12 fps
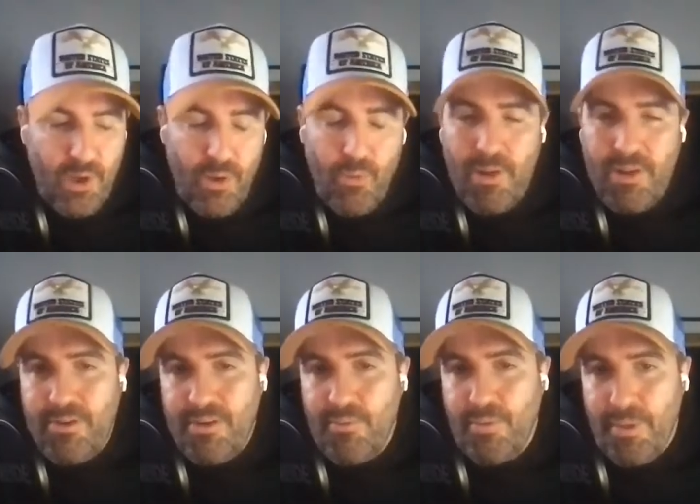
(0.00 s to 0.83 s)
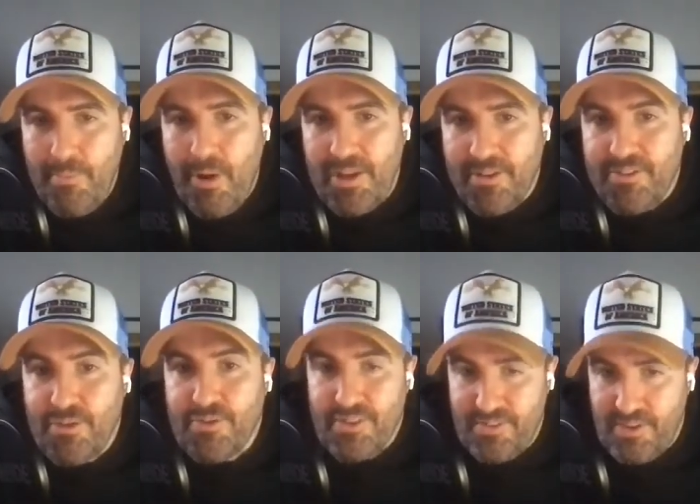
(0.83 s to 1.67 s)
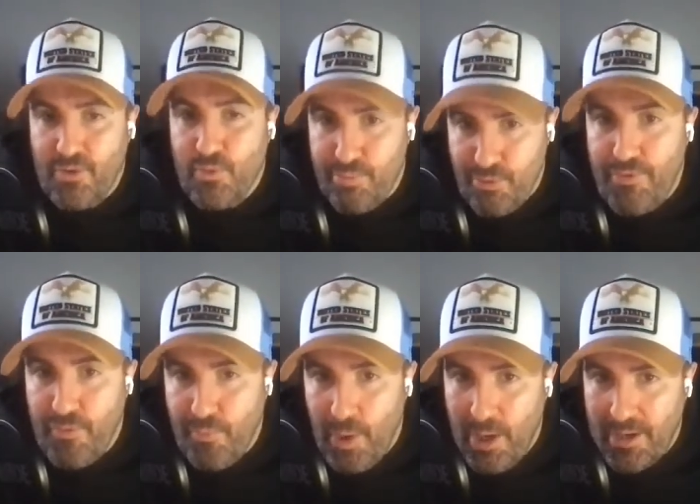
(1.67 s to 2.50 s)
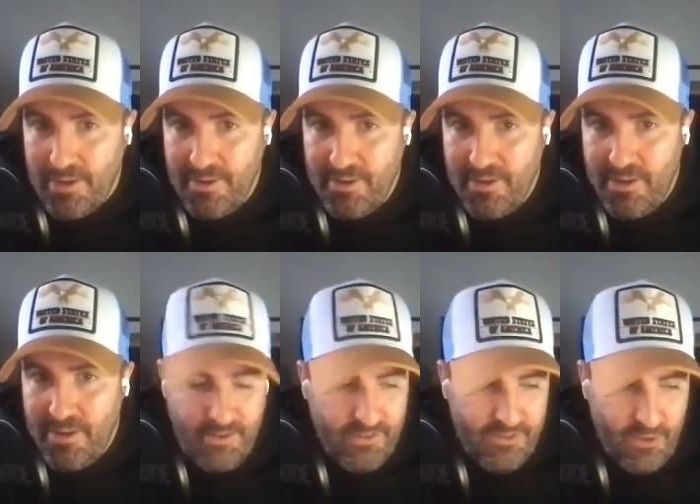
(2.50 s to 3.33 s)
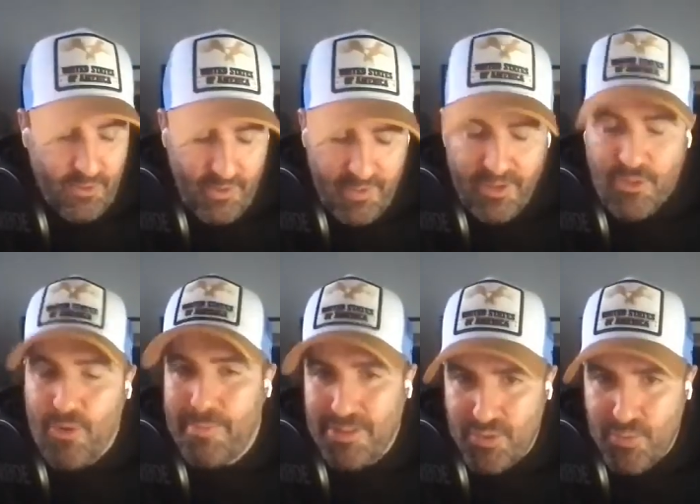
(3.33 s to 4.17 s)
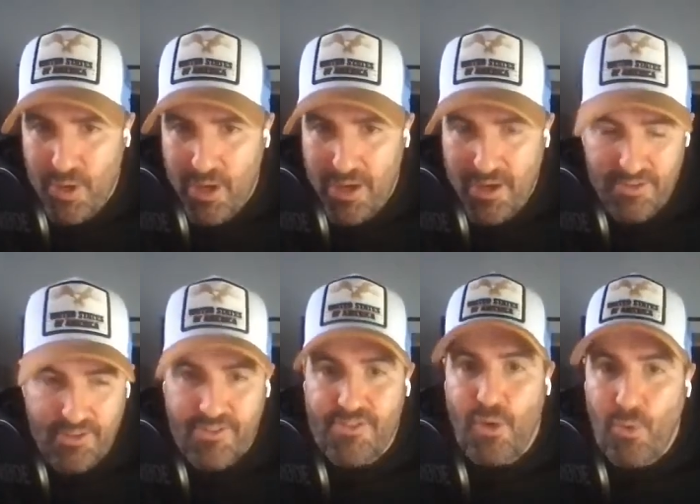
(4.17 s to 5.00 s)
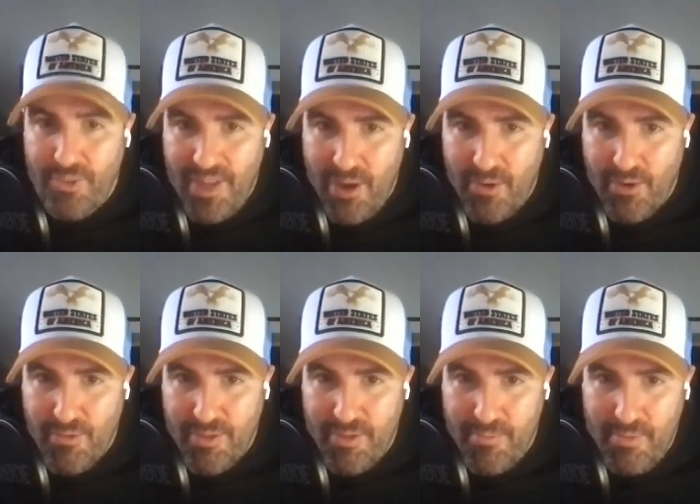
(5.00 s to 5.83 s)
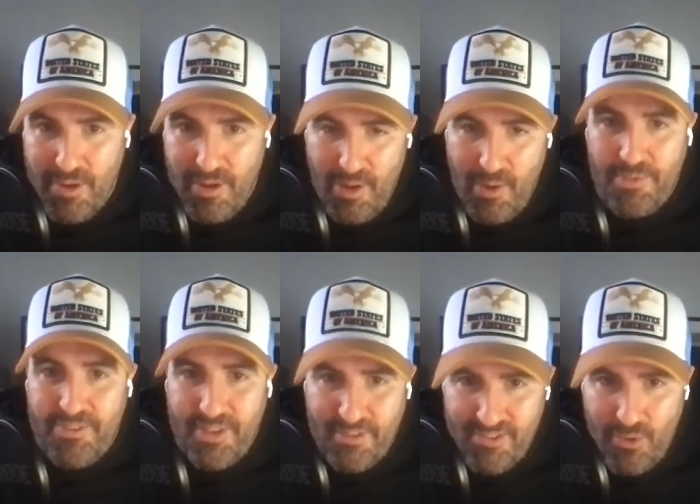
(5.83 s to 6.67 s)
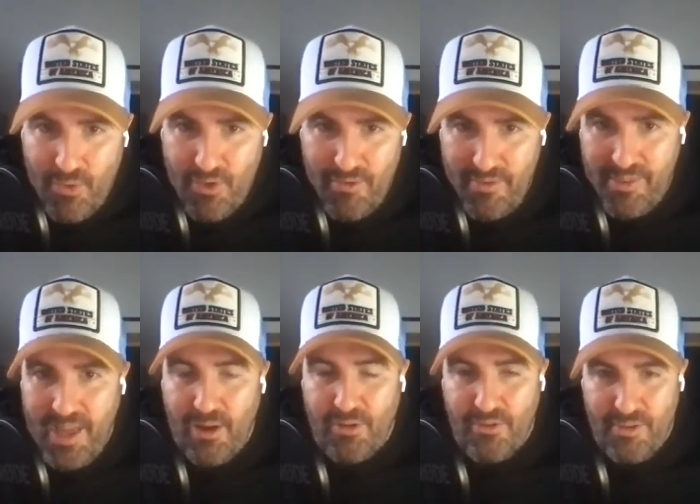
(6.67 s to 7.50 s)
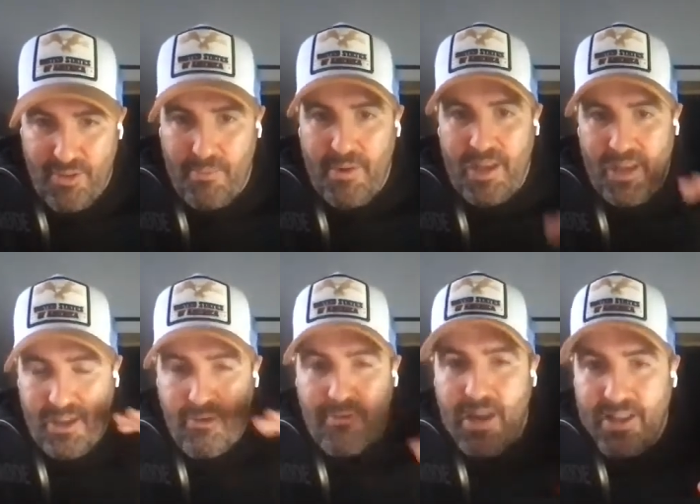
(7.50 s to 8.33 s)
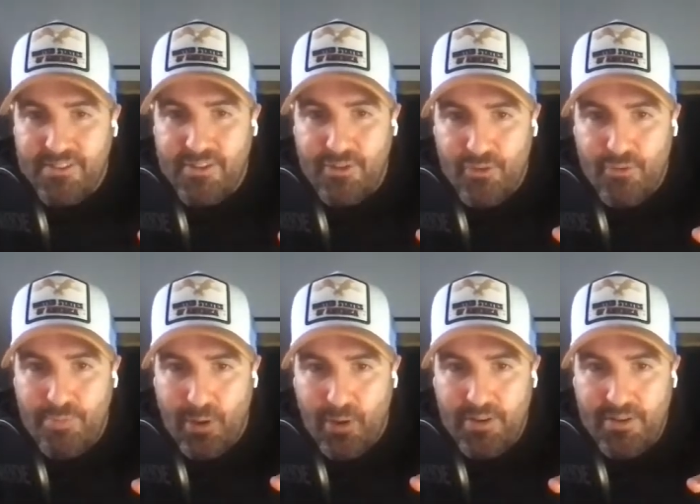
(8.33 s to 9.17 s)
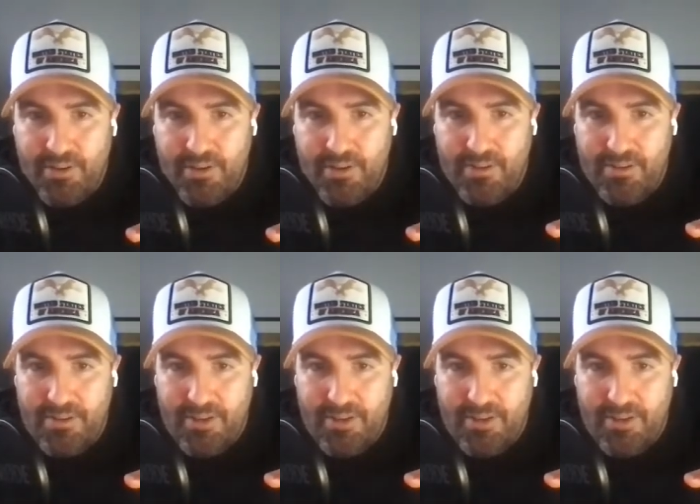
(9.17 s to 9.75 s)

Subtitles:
So when the miners use a single proof of work, so they do a bunch of work to solve the algorithm. Once they solve the algorithm, it creates a new block.